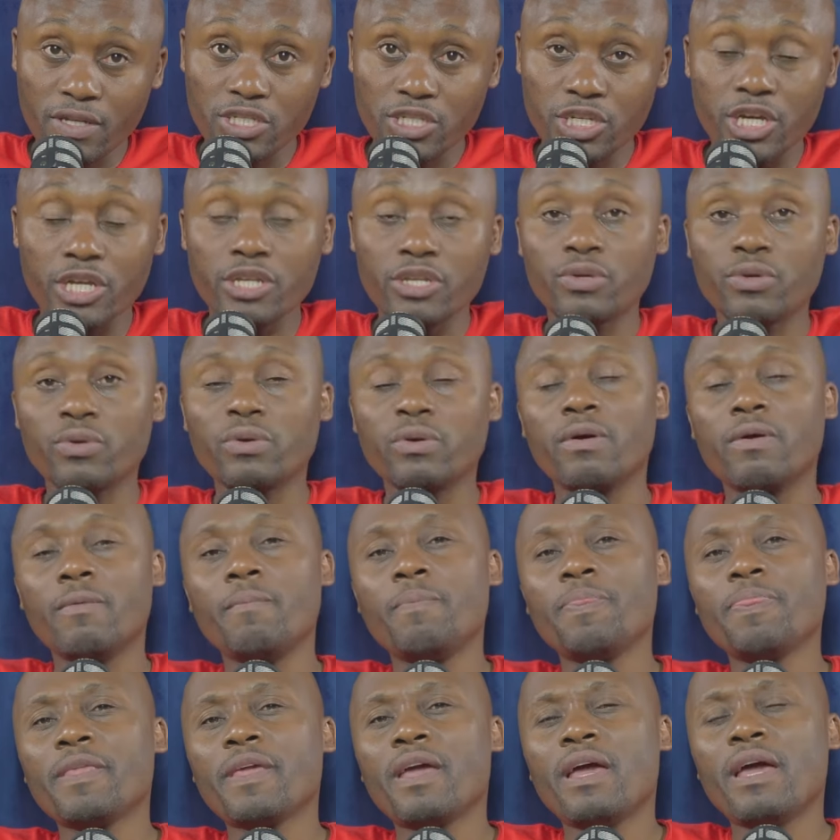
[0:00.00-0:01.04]
the GNU.
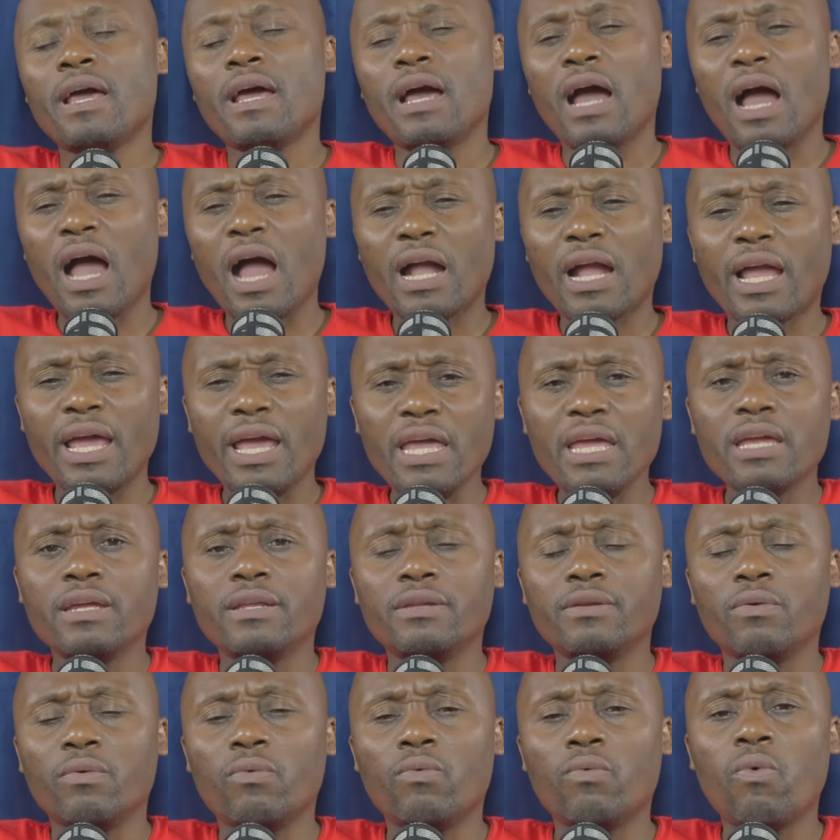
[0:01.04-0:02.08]

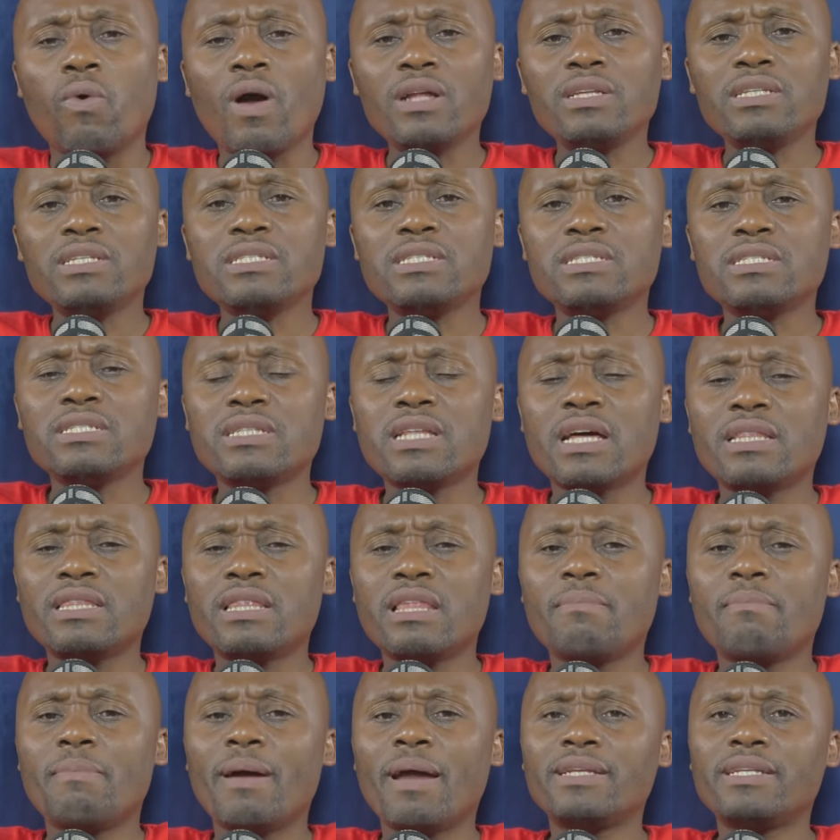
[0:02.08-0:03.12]
Again, what is it
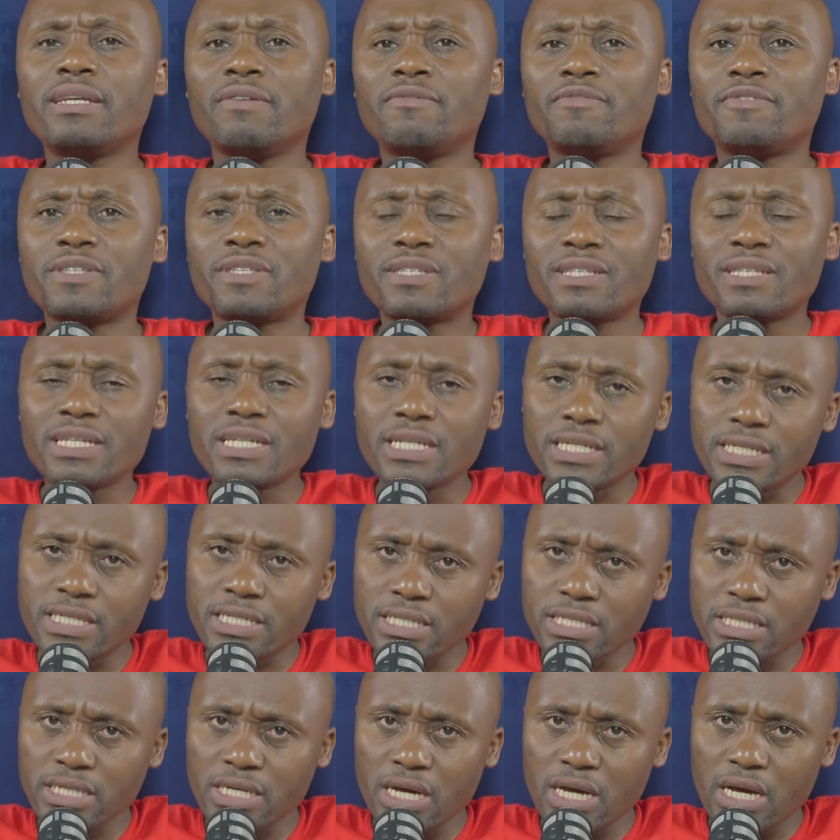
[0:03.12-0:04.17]
that they might have
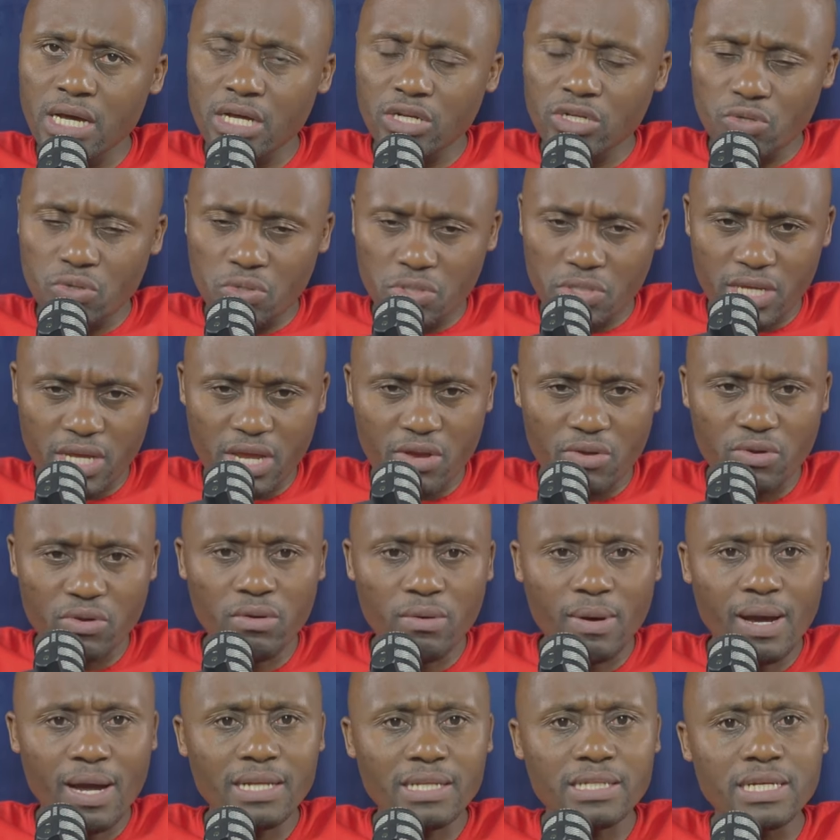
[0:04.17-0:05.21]
seen to say, you
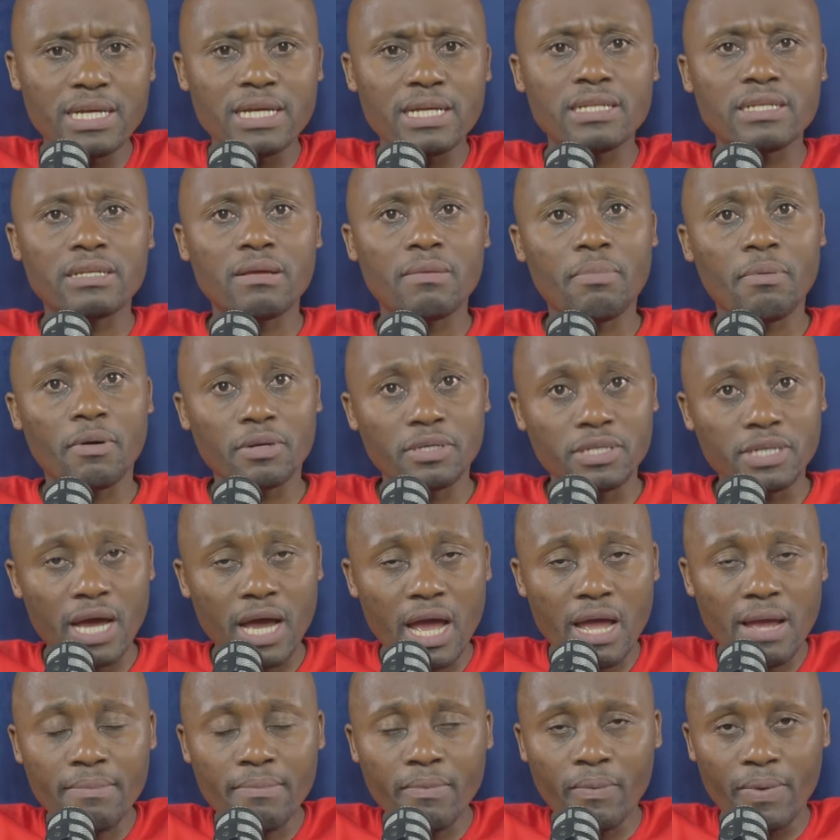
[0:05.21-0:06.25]
know what, it is about
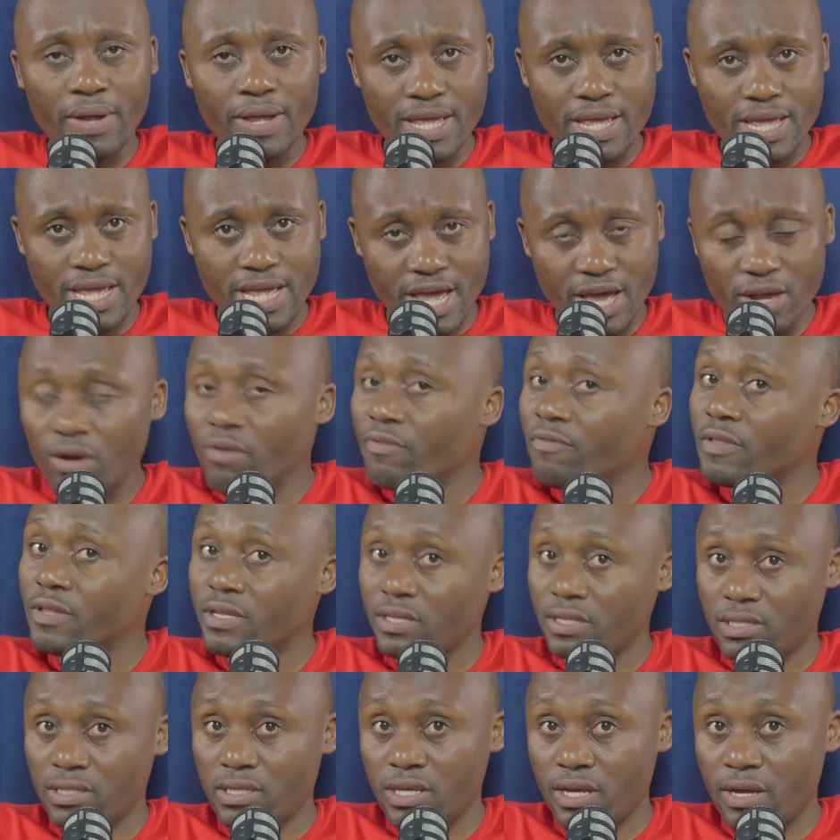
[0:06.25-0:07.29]
time we get off
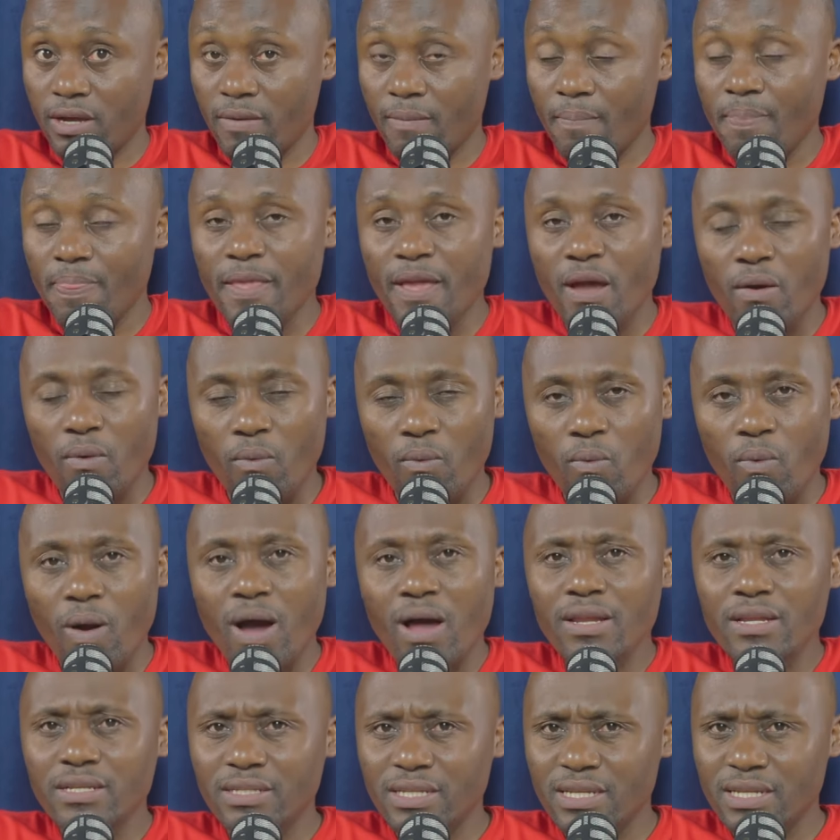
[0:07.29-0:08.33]
this thing?
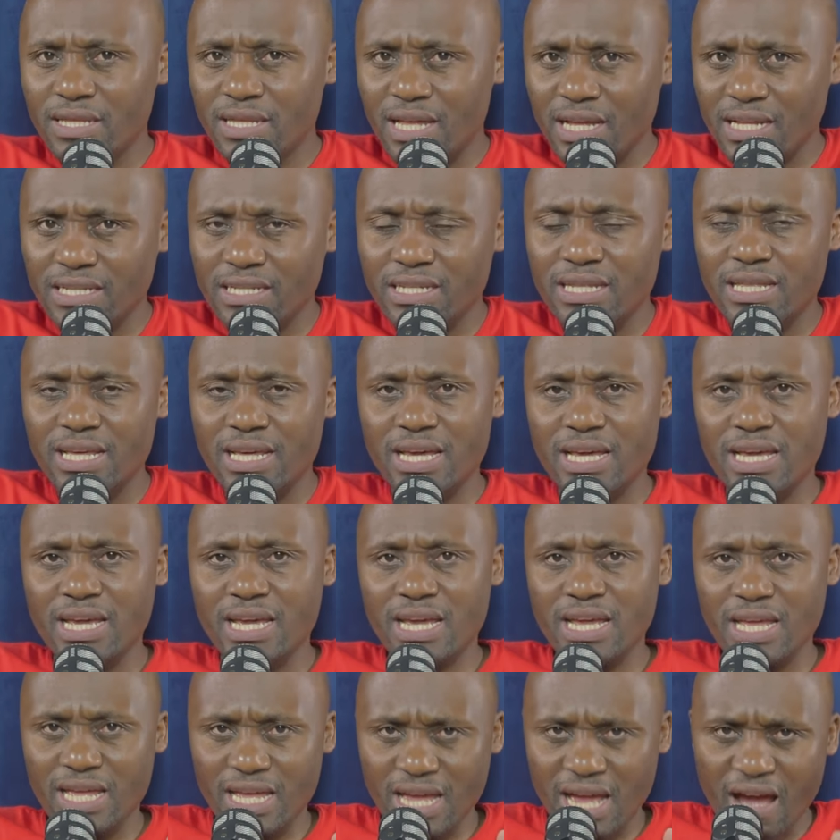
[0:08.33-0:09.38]
What is it that
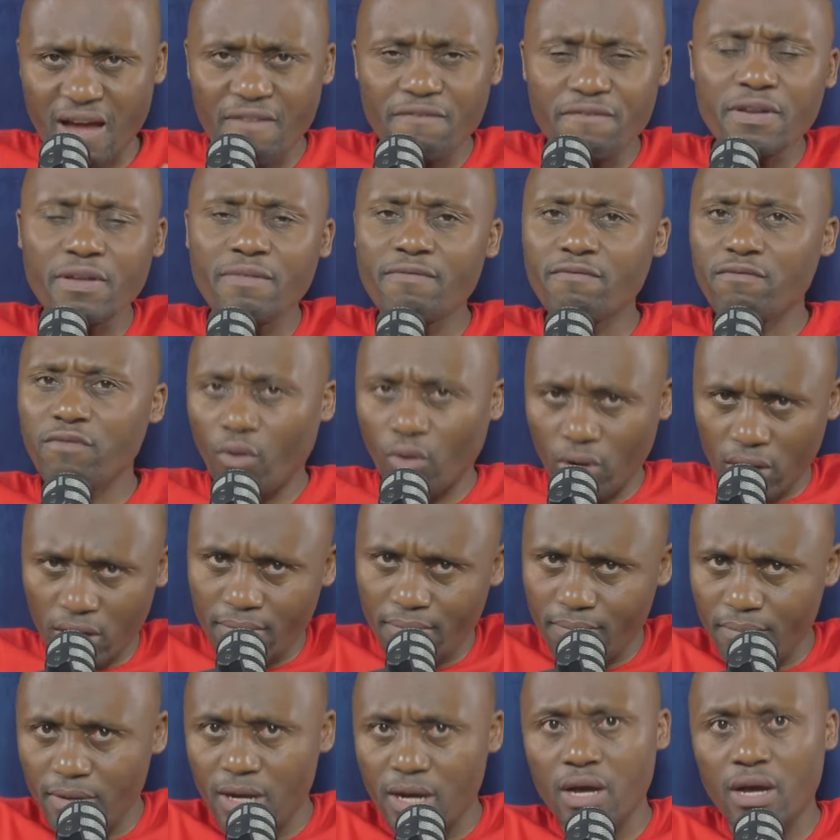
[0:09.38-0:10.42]
the
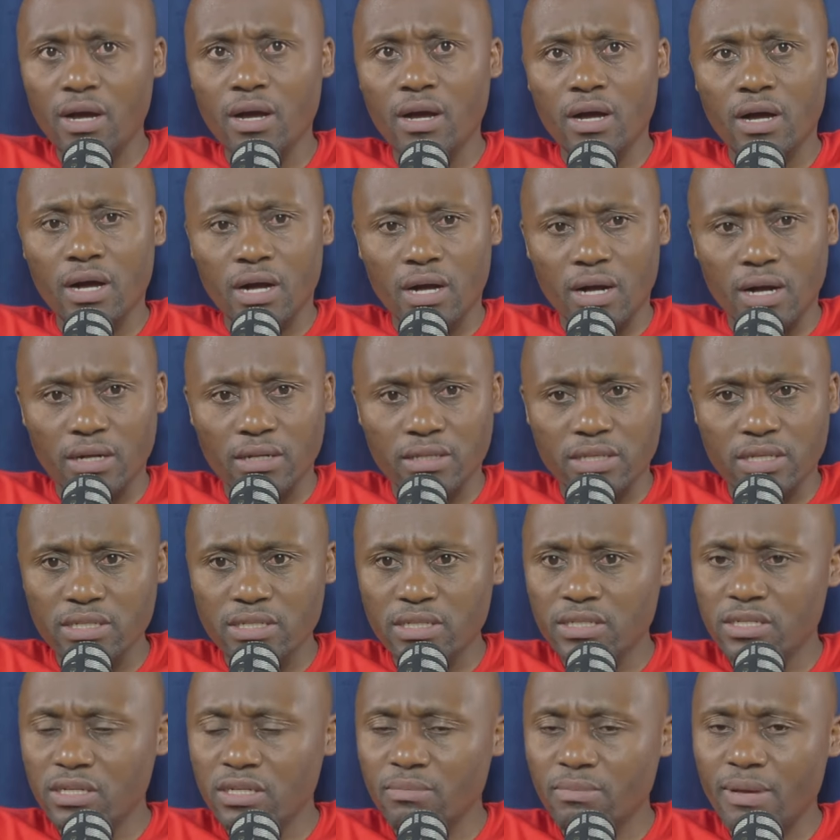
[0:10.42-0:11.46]
AfriForum
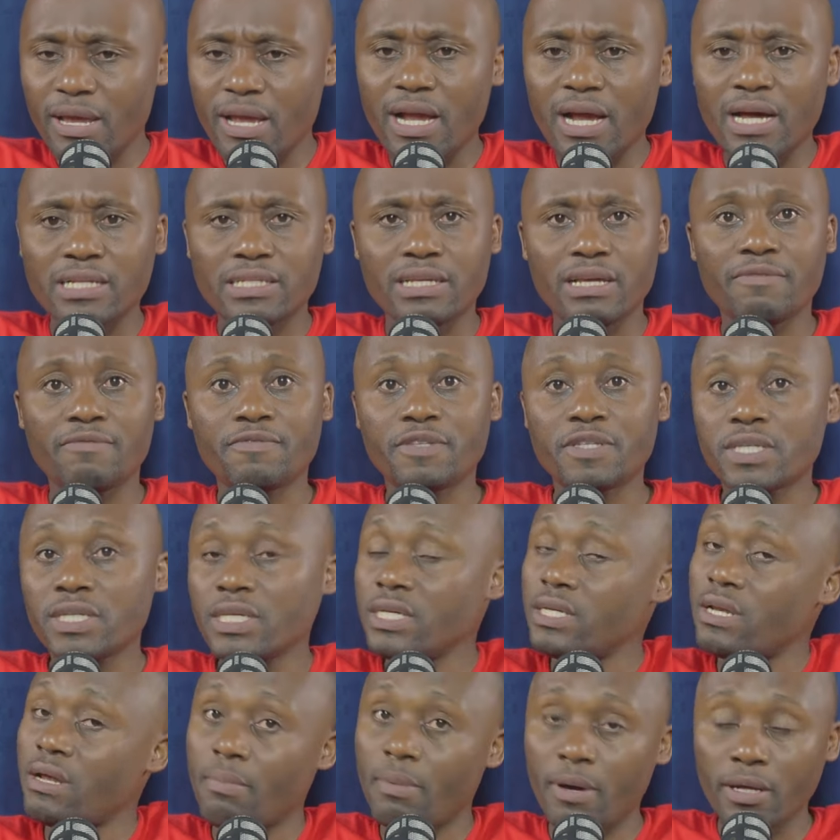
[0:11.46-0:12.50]
decision makers have
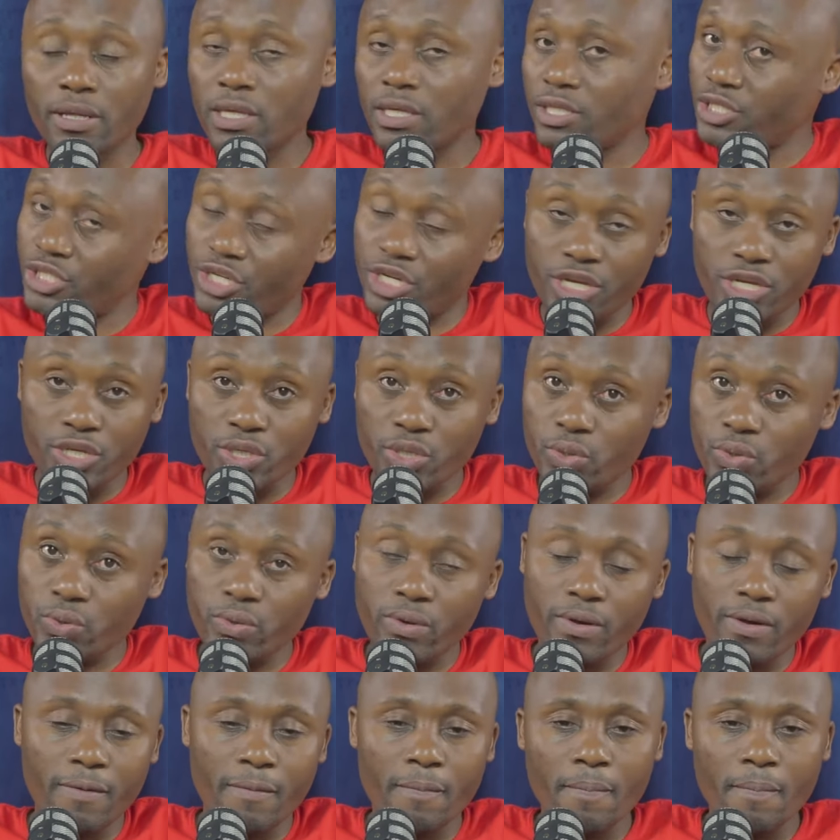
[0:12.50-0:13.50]
seen about the GNU?